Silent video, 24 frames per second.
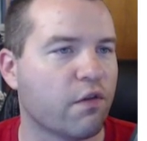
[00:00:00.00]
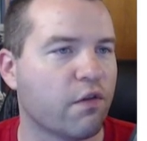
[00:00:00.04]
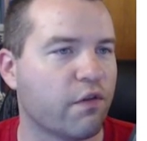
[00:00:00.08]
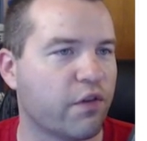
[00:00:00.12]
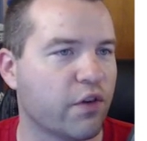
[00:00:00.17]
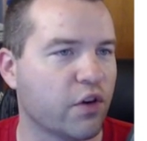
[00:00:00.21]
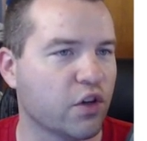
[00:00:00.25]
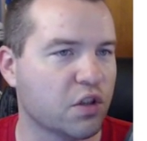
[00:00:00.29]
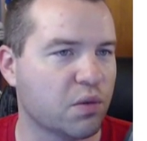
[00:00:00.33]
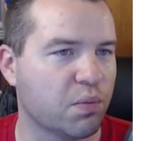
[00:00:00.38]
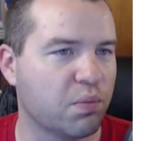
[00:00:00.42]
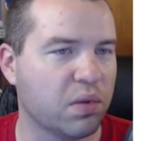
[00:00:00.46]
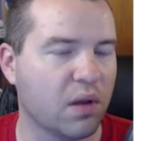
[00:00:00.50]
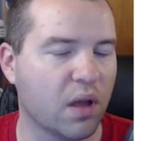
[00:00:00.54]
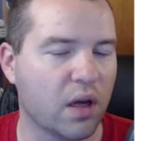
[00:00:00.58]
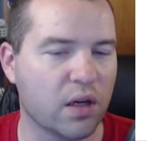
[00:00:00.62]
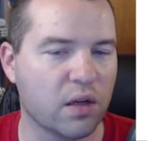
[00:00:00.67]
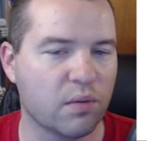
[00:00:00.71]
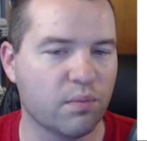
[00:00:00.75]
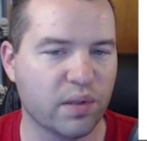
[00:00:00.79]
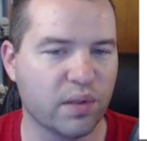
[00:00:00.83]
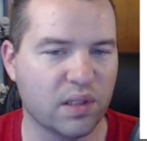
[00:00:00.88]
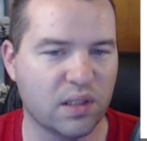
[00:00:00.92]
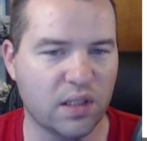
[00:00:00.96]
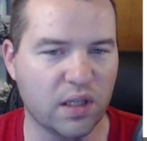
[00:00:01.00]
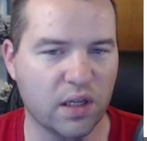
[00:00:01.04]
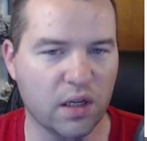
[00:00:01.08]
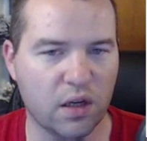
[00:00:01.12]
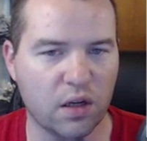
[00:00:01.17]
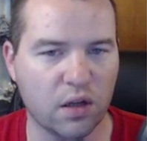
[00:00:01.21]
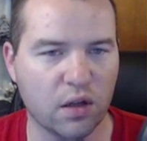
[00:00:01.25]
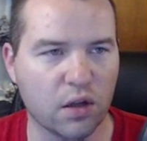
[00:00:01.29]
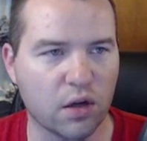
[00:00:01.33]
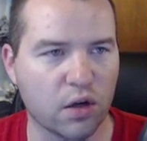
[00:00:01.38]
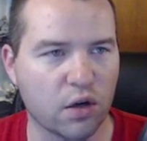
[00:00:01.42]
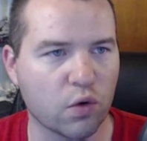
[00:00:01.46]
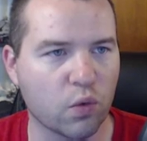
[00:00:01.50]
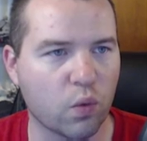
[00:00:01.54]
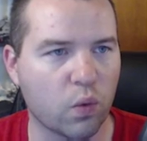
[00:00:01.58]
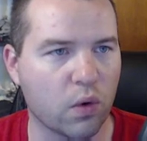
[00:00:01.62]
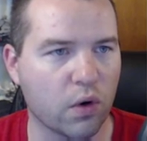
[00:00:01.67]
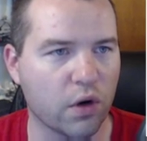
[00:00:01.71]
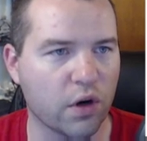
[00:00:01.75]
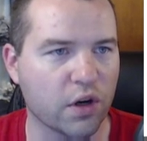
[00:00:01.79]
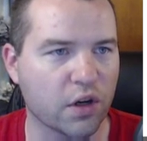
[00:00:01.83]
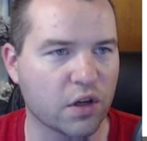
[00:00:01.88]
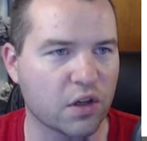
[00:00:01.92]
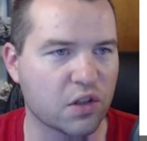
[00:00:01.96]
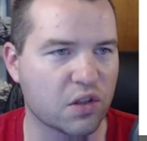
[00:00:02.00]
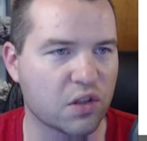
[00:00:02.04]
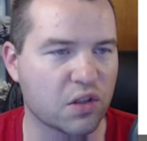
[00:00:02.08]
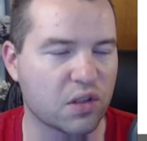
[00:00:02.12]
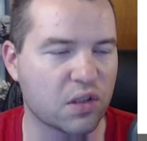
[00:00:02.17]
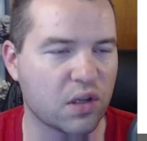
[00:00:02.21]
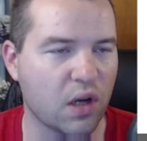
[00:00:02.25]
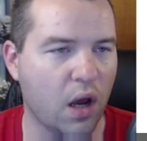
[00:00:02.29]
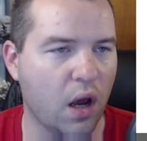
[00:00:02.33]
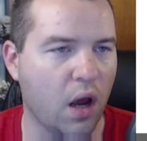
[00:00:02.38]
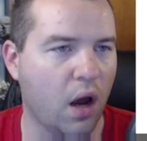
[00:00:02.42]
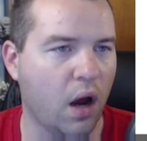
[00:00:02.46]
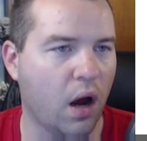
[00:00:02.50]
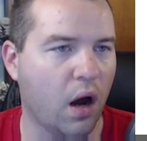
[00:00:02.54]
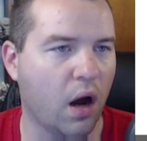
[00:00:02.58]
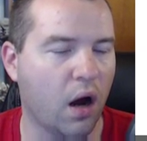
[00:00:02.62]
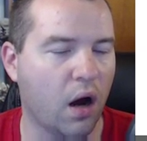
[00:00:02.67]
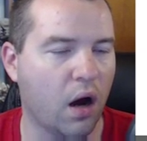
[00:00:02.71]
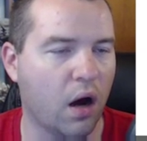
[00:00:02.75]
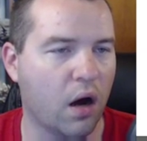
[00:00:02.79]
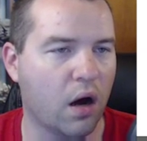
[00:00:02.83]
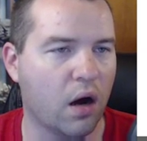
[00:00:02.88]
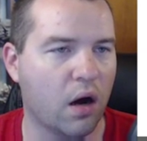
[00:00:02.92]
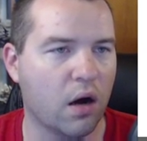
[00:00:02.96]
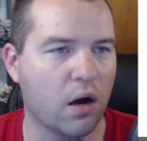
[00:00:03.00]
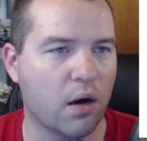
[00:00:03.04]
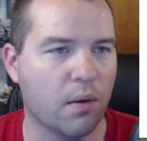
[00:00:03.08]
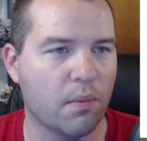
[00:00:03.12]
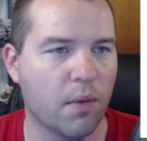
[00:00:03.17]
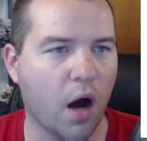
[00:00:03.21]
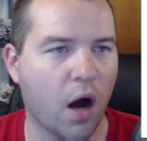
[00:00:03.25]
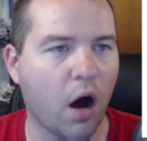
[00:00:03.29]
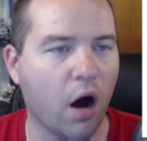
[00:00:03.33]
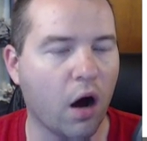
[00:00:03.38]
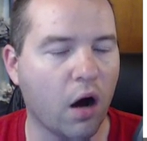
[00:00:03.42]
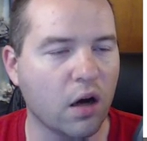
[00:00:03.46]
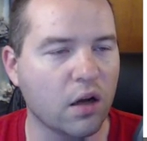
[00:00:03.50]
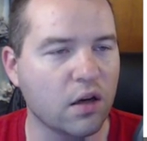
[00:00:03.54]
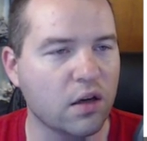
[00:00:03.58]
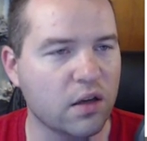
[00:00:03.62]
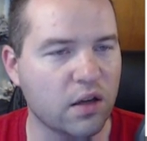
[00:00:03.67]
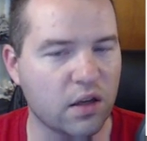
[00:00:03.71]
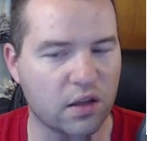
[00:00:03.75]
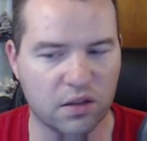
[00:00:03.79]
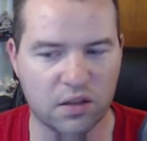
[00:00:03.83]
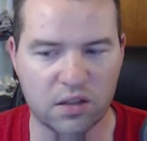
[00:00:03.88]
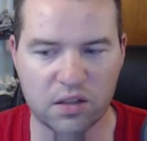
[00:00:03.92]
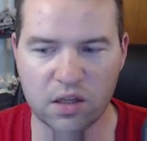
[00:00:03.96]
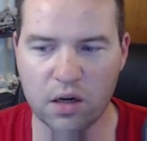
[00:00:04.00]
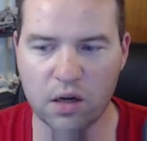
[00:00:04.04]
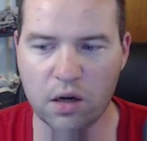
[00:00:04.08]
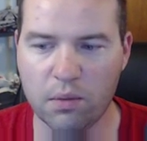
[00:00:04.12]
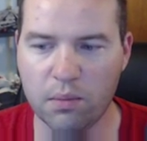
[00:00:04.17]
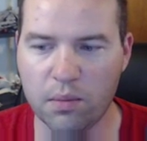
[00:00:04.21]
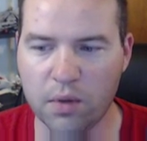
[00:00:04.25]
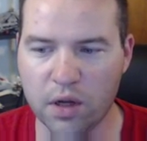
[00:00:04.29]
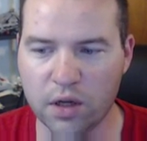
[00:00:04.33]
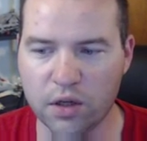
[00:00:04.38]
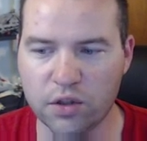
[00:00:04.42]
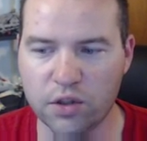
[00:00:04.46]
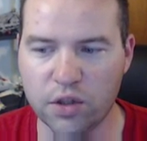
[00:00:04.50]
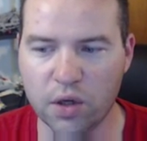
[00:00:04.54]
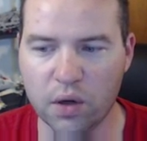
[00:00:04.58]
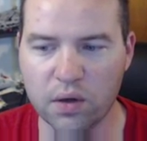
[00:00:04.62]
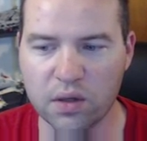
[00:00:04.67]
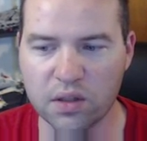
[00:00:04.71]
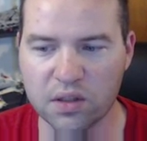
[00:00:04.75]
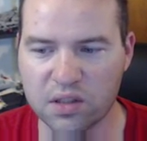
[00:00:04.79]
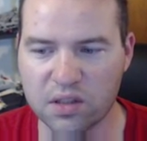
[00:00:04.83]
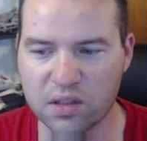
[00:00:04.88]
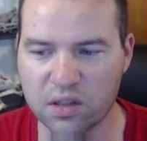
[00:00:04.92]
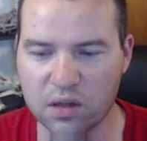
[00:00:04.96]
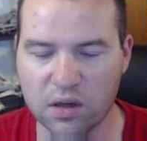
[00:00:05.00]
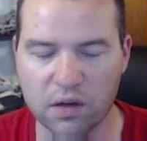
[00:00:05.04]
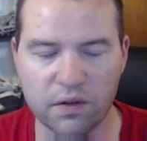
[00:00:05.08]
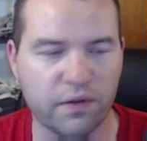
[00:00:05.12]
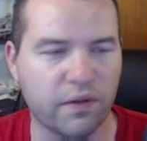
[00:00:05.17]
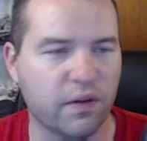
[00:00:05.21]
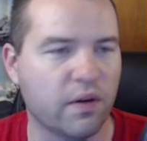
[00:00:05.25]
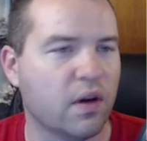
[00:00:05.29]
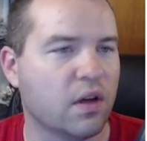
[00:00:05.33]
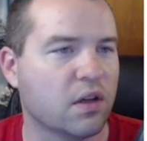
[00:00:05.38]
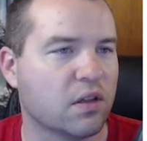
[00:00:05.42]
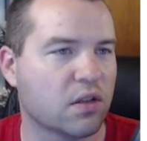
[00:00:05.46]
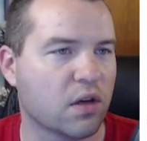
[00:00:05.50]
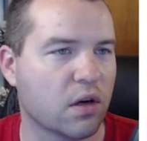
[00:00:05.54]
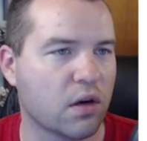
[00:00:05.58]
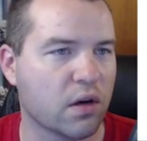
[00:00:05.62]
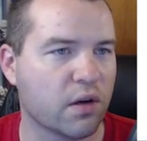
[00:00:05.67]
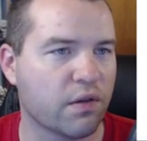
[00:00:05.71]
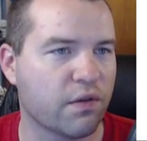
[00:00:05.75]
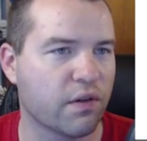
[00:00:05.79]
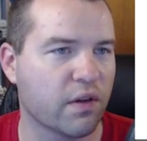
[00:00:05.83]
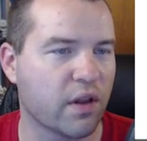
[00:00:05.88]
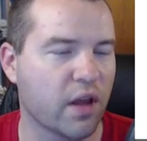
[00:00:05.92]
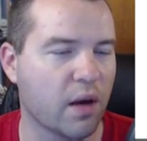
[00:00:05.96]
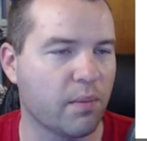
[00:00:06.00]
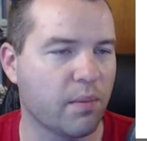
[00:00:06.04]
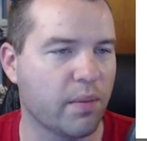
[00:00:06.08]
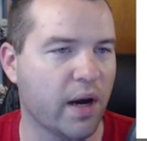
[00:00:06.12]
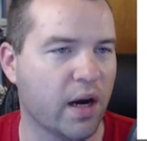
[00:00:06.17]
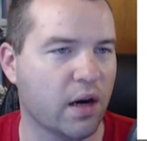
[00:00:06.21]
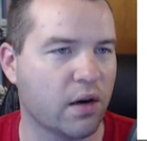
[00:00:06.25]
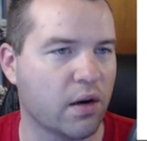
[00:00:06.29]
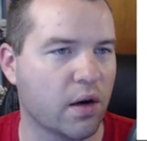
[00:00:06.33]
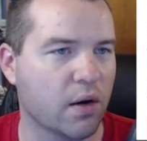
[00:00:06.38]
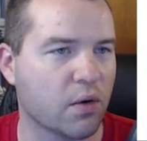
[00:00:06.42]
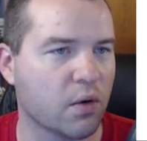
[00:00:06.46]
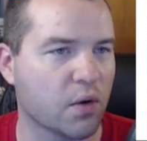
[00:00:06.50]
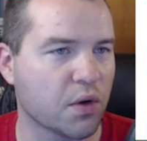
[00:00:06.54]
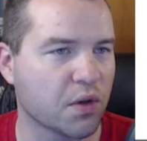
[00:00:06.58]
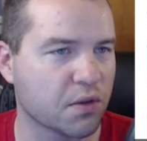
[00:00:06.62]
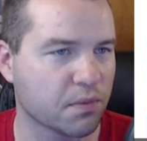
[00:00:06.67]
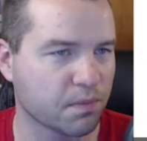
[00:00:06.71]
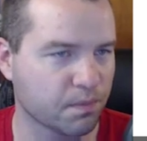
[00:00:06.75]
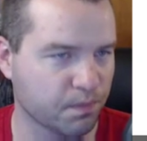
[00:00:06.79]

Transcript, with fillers: First Blood in particular works on some Dota stuff. Sorry for that background noise.